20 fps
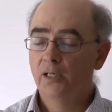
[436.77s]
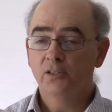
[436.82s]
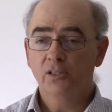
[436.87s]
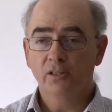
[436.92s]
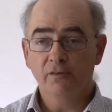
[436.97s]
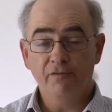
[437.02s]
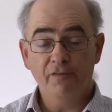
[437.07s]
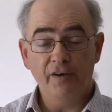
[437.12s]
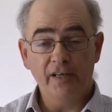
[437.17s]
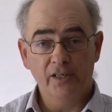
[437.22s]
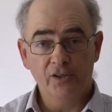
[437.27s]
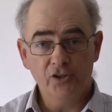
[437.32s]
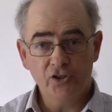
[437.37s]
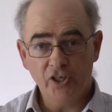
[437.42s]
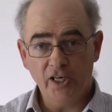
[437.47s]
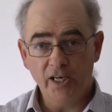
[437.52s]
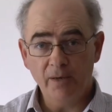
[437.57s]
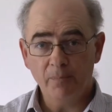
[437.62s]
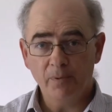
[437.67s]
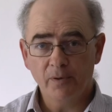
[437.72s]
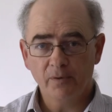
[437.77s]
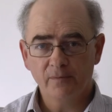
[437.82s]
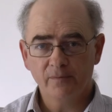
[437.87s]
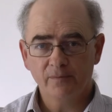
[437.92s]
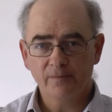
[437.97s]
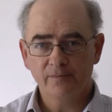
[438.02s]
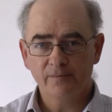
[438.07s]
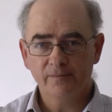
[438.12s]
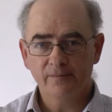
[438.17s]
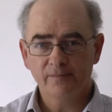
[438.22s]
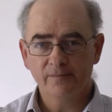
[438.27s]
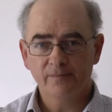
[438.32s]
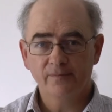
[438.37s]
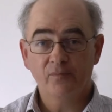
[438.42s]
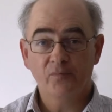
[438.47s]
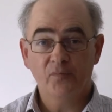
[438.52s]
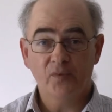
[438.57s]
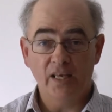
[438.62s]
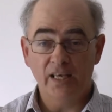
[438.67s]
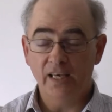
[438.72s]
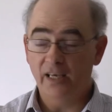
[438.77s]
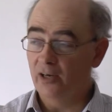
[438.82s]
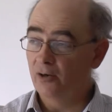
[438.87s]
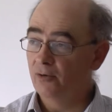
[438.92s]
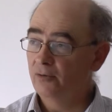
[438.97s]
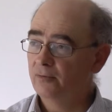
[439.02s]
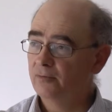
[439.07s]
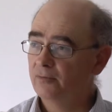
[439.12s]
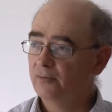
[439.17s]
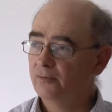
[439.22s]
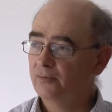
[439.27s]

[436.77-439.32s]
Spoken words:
to the fellowship, there you go,